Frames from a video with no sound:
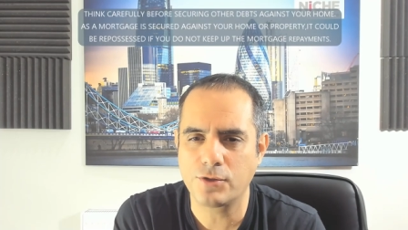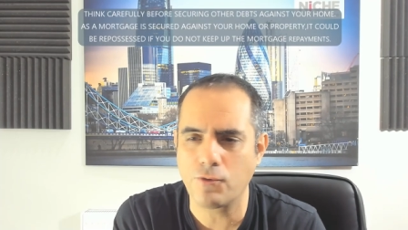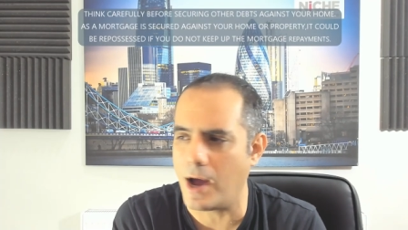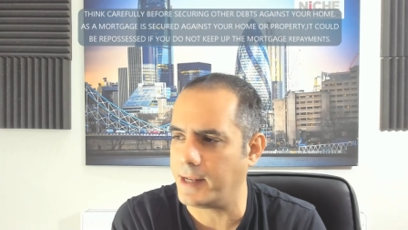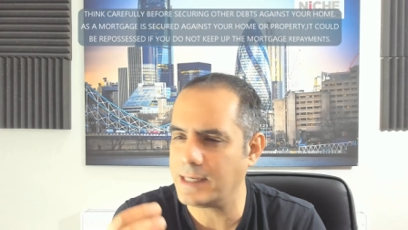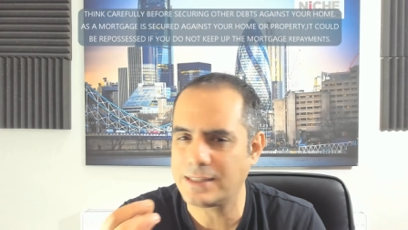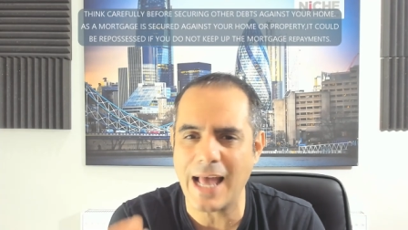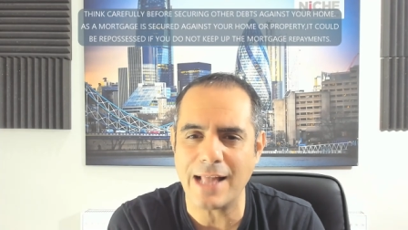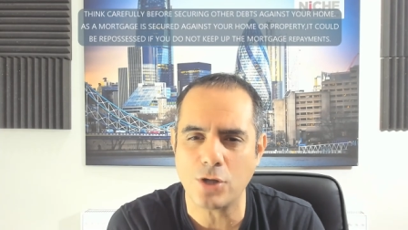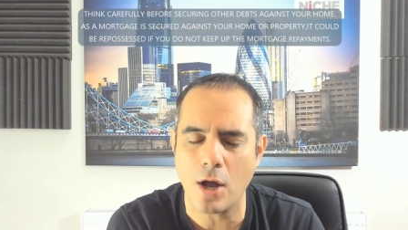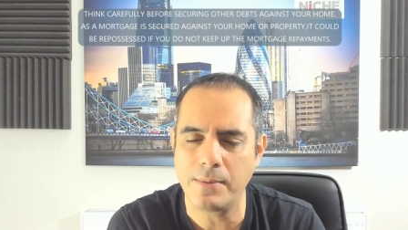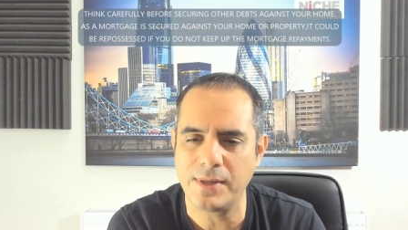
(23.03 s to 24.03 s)
Right, it's that
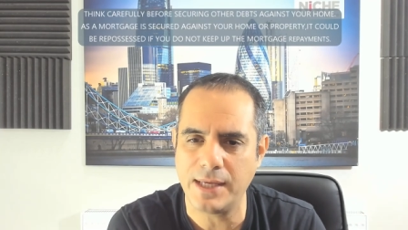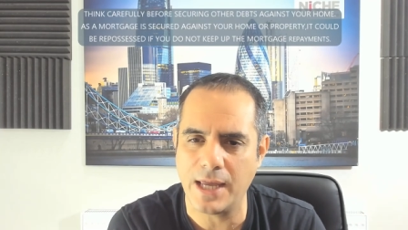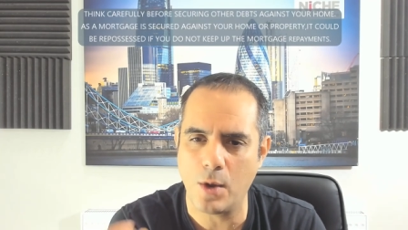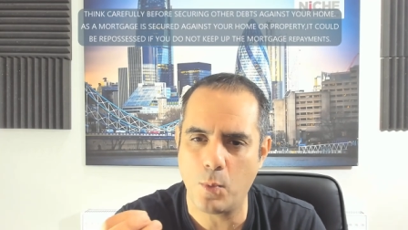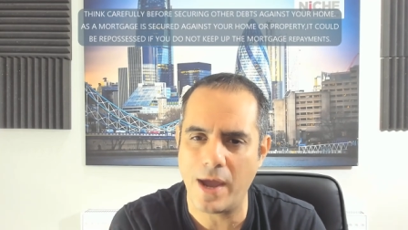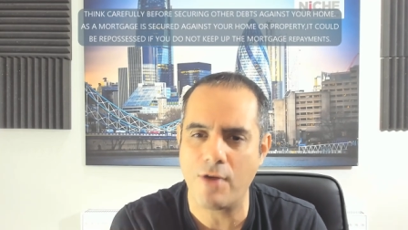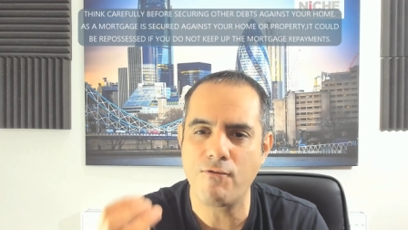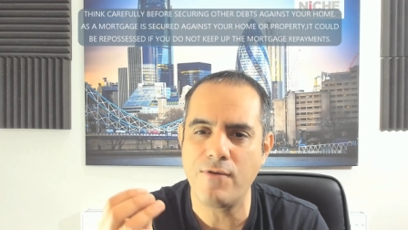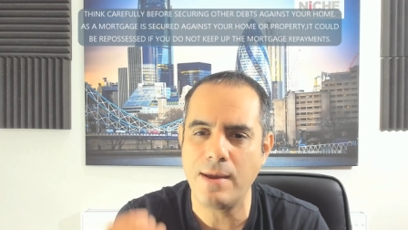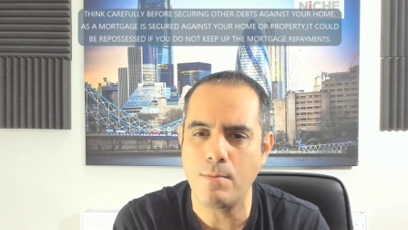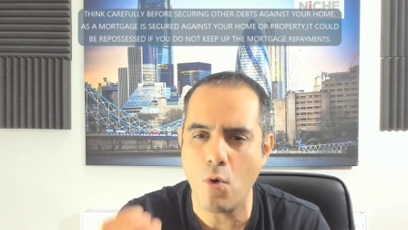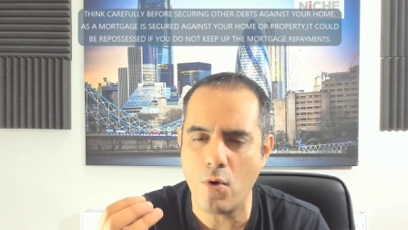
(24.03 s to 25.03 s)
time of the year where
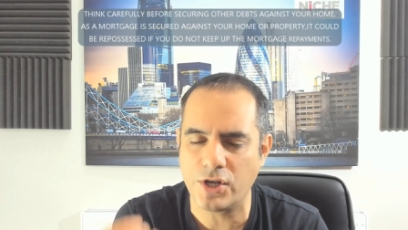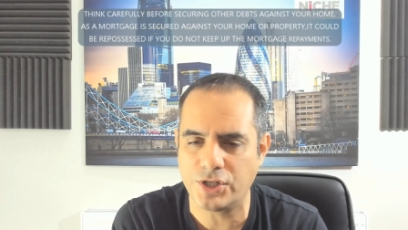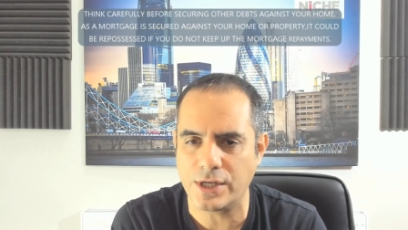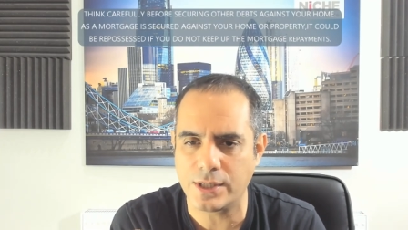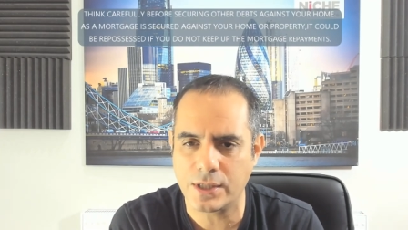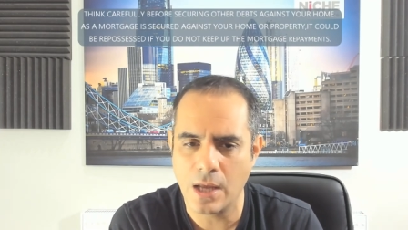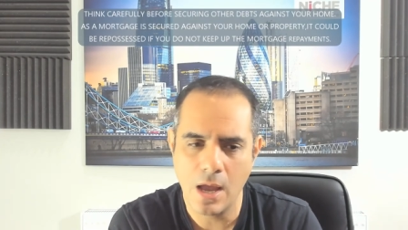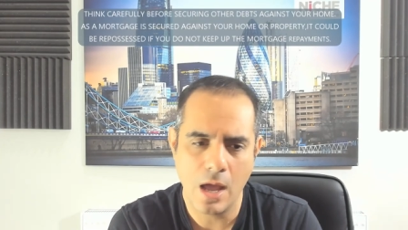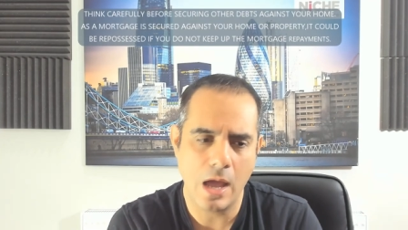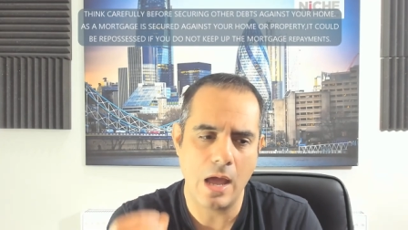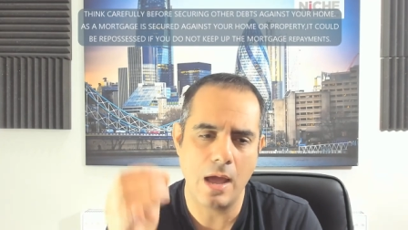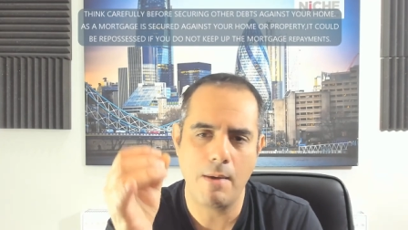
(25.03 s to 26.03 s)
remortgages
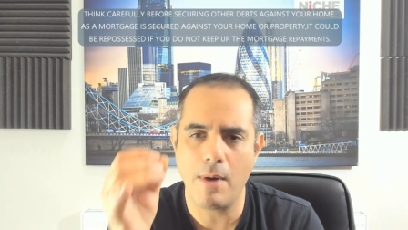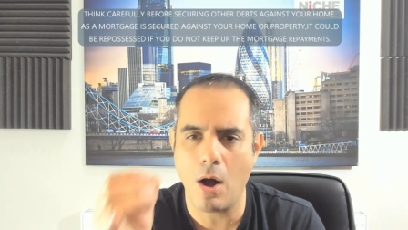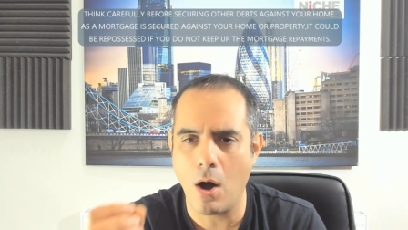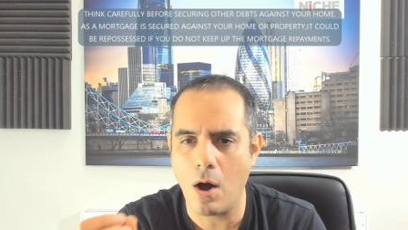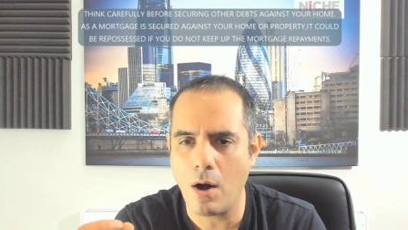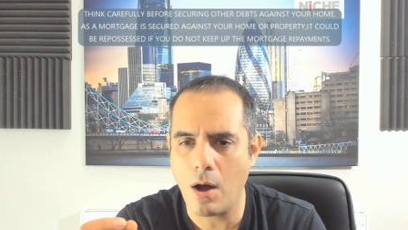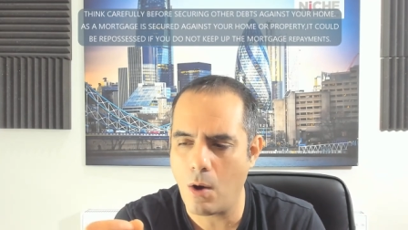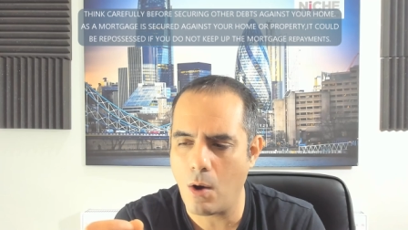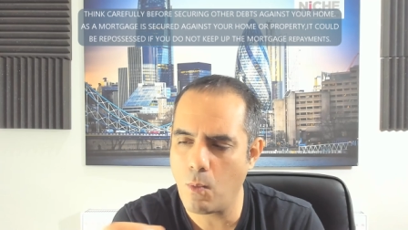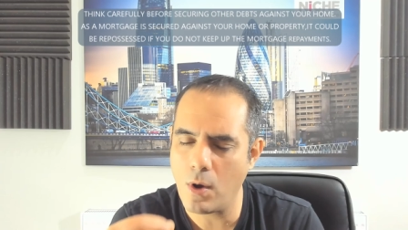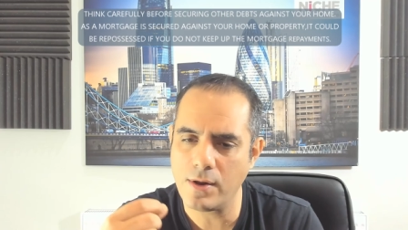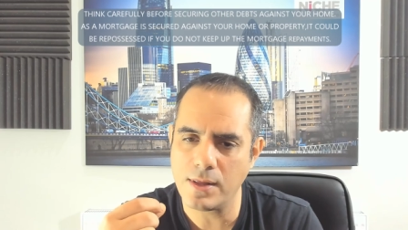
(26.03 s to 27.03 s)
are
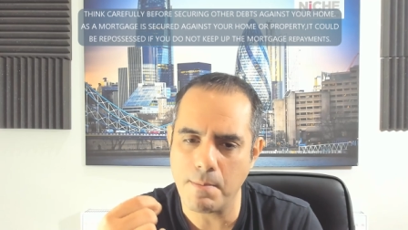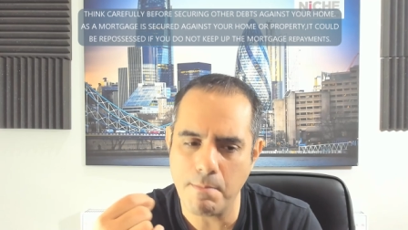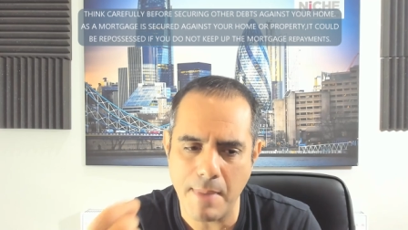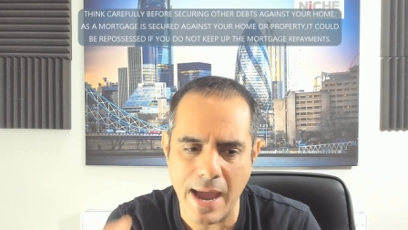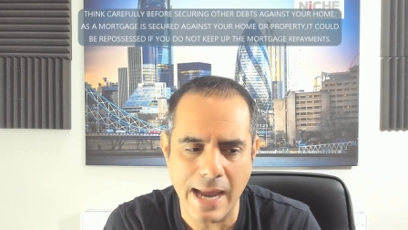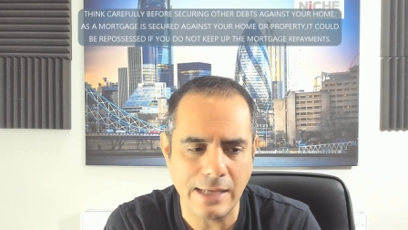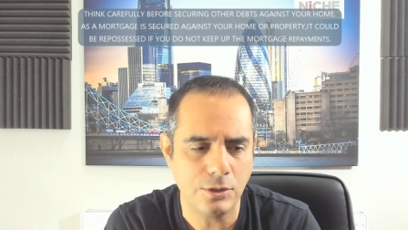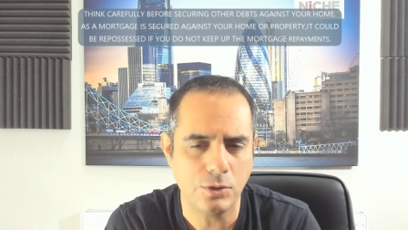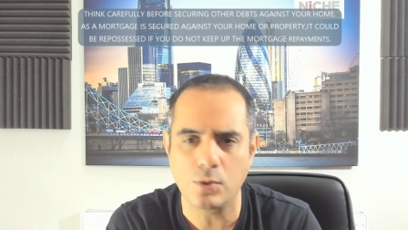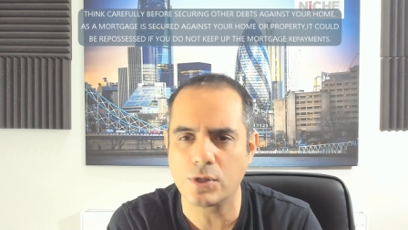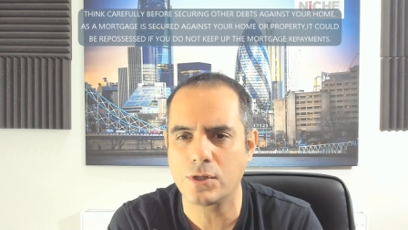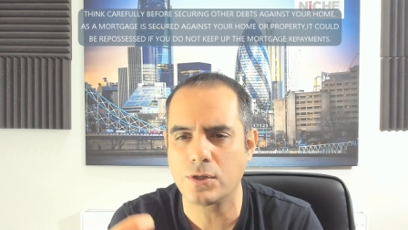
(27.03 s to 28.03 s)
one of the main
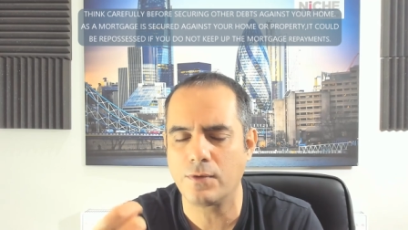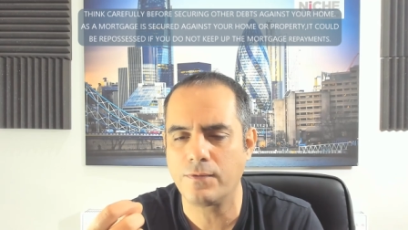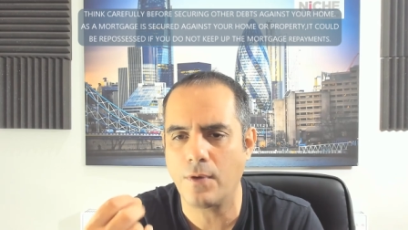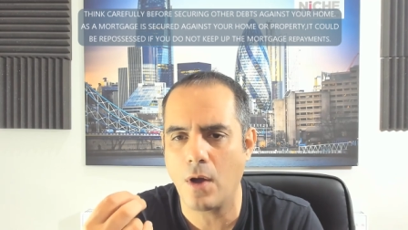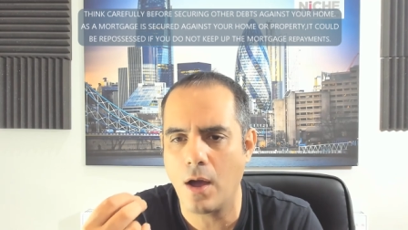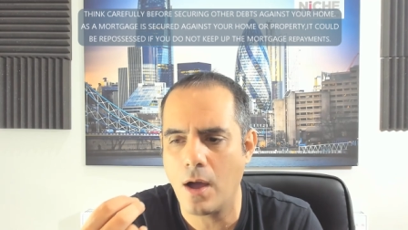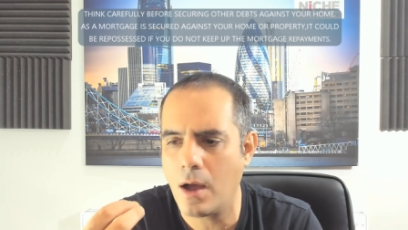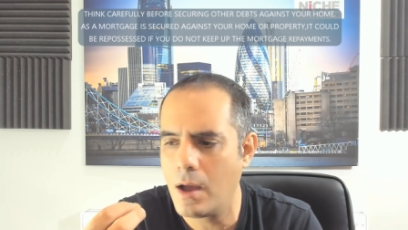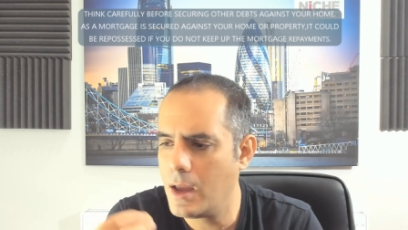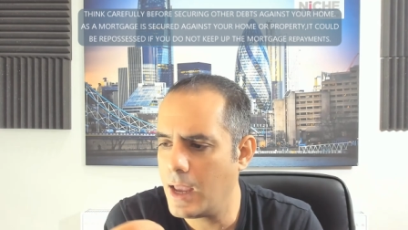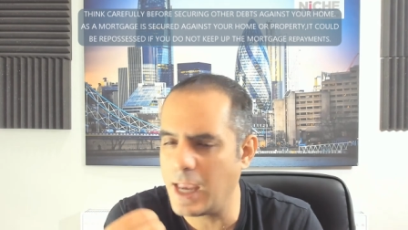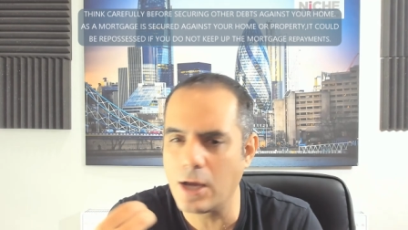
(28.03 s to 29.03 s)
sources of
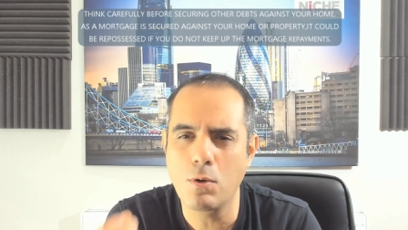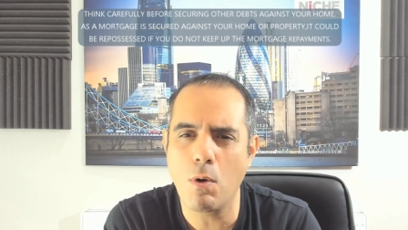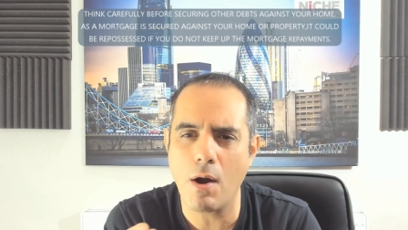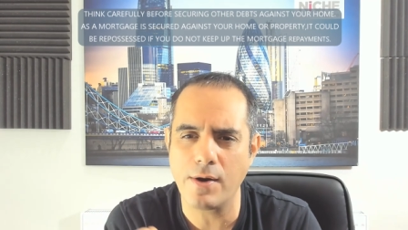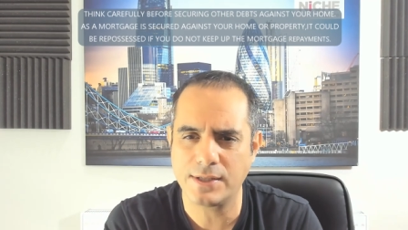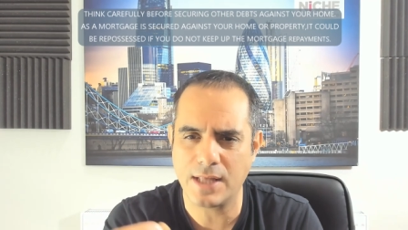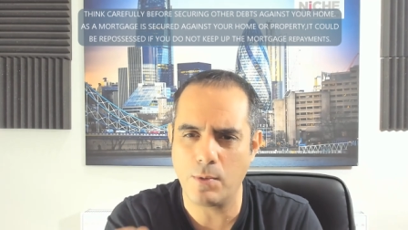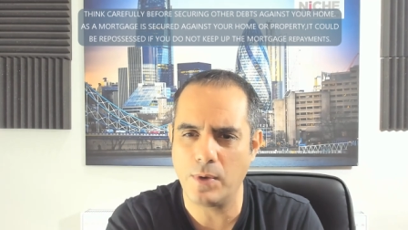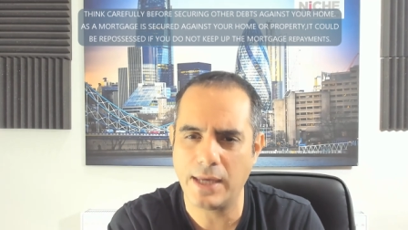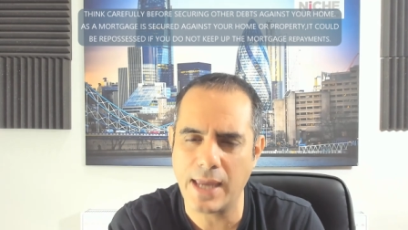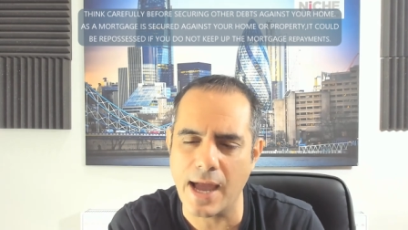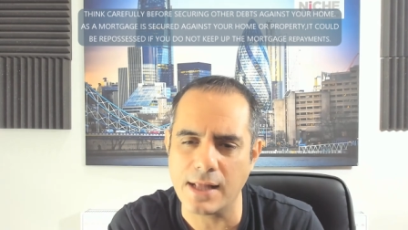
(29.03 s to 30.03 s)
inquiries that we
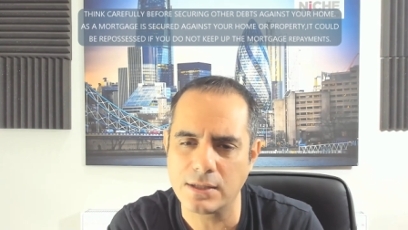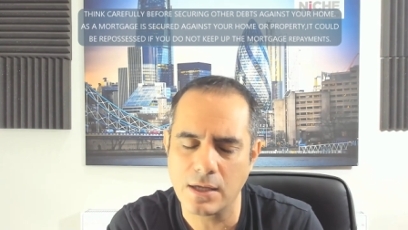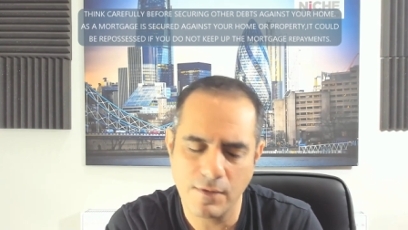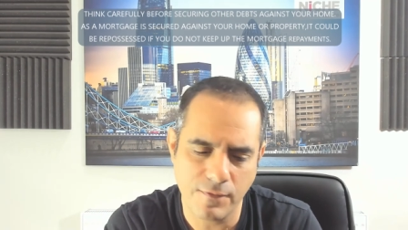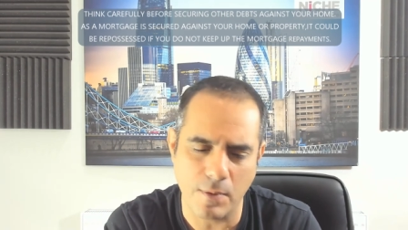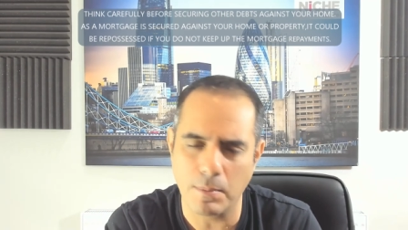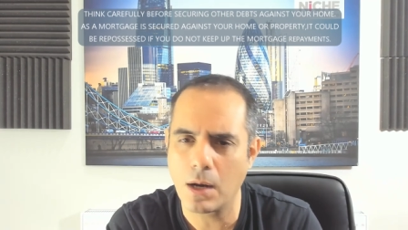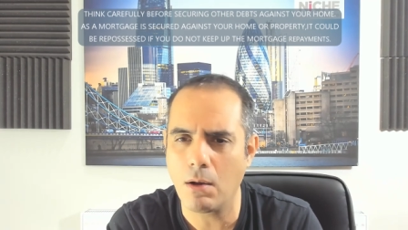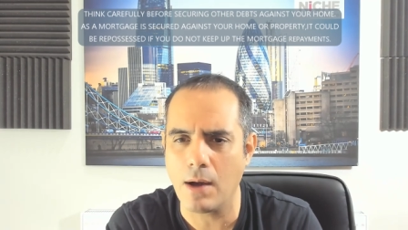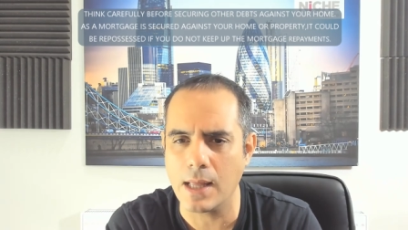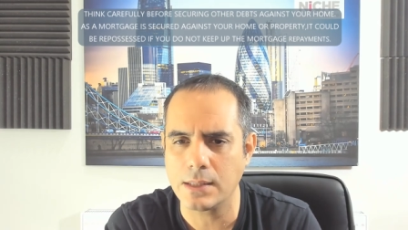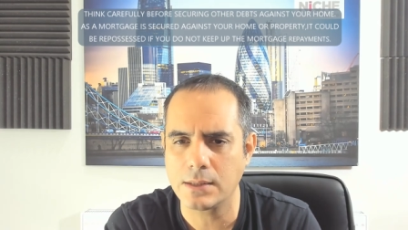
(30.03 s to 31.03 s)
get from
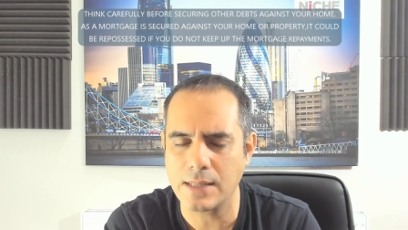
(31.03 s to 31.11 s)
clients.